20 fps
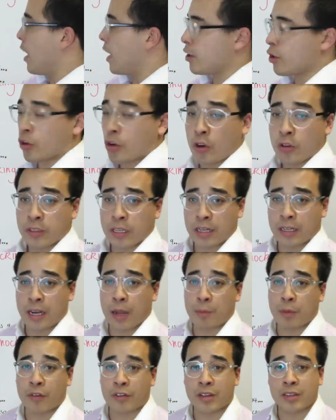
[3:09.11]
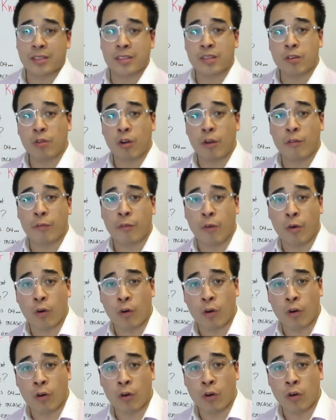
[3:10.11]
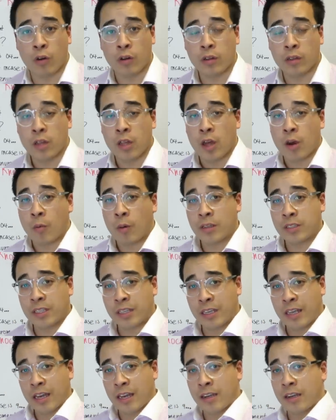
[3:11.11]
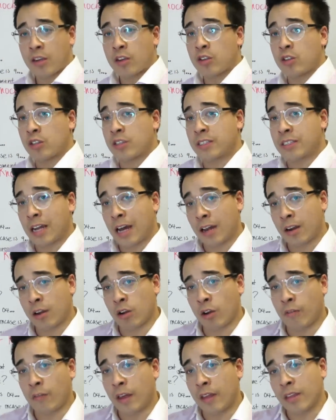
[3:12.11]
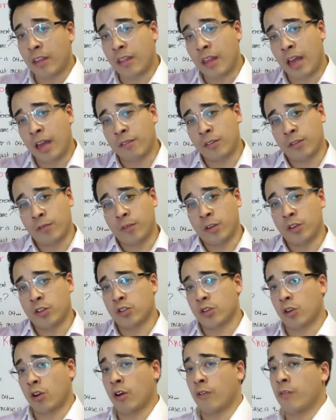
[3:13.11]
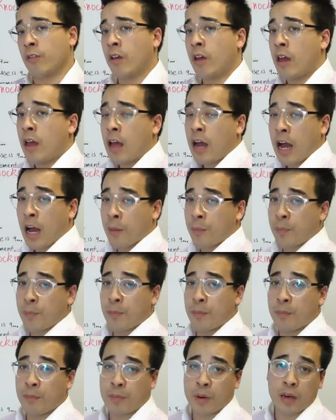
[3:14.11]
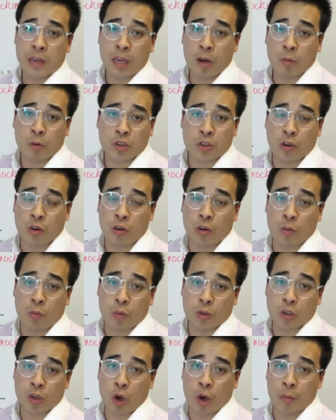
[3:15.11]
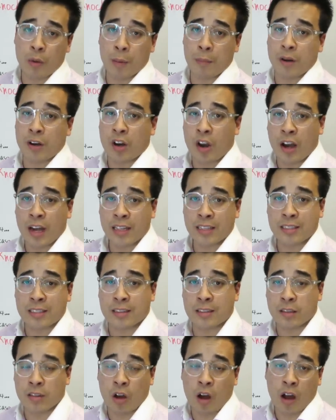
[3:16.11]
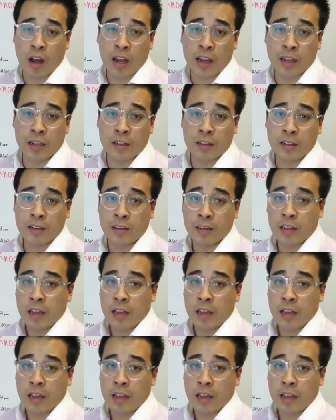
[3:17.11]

And your contact number is 04. Once again, you start it off and then they have to finish it off. Better yet, what's your home number? 99.